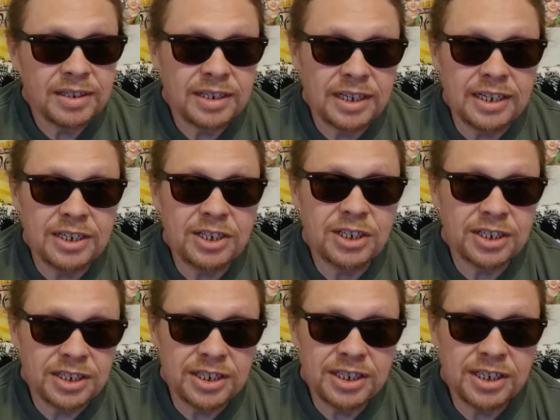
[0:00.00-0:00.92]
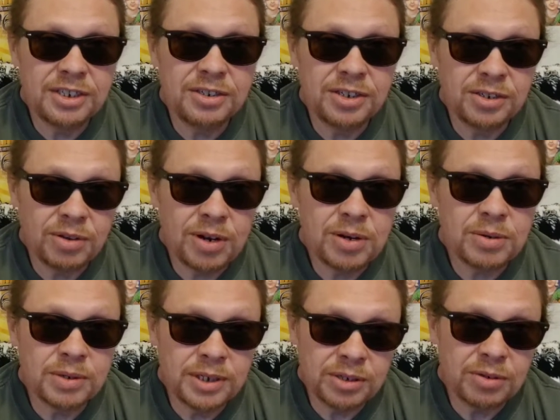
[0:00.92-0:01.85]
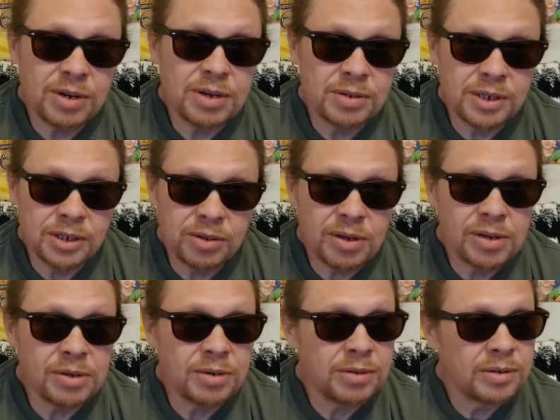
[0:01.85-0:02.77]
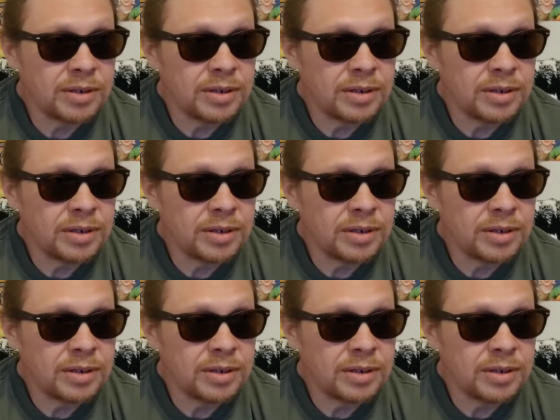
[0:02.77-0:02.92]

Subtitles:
And it just continued to grow and to grow and to grow.